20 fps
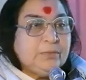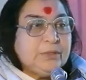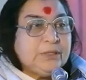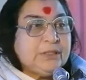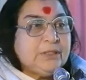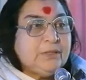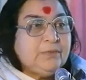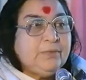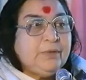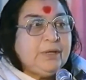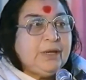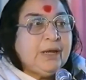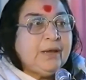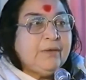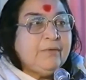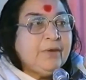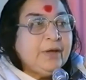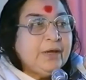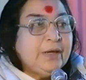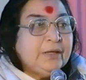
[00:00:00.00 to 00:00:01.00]
They said we'll
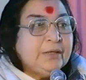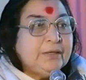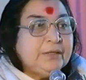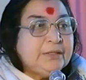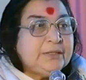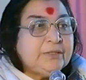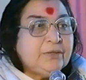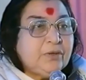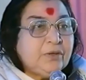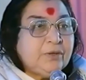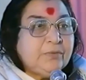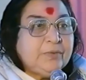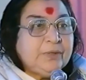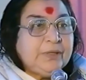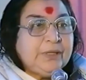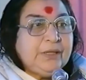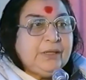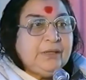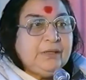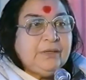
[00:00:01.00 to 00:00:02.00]
have this sort of a
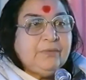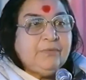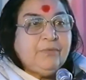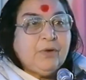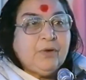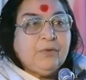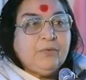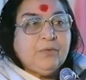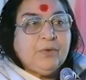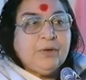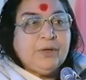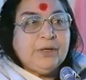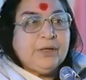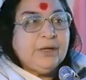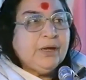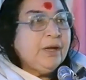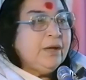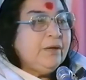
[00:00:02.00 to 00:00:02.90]
thing, they fought for it.